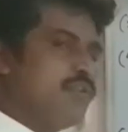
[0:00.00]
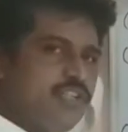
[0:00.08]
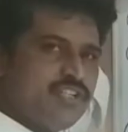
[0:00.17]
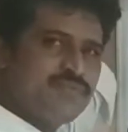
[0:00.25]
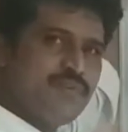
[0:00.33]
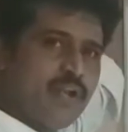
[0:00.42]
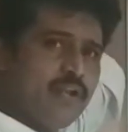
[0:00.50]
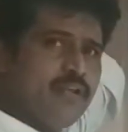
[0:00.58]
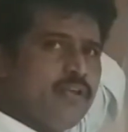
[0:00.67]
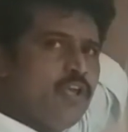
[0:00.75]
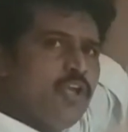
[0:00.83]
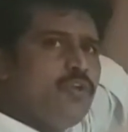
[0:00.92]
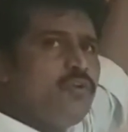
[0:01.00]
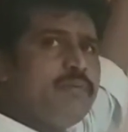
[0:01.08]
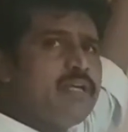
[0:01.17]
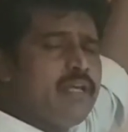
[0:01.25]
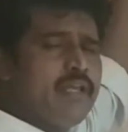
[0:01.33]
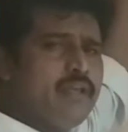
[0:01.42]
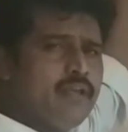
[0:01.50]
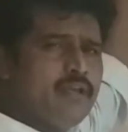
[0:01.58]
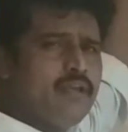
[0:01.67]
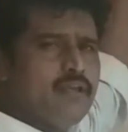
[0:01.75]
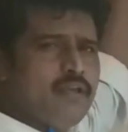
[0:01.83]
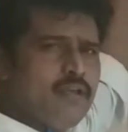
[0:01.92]
this one, you may
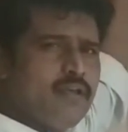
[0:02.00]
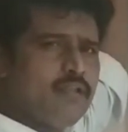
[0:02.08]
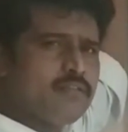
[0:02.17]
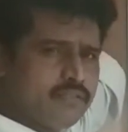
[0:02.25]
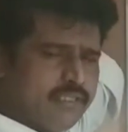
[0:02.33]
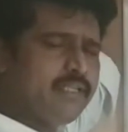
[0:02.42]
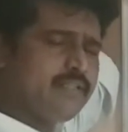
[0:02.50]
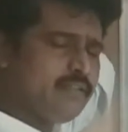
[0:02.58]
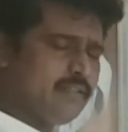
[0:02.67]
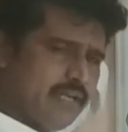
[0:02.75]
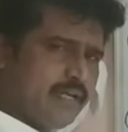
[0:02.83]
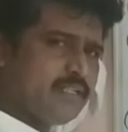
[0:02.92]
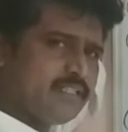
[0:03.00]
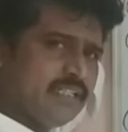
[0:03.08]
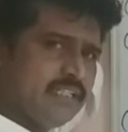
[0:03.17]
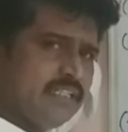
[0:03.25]
think that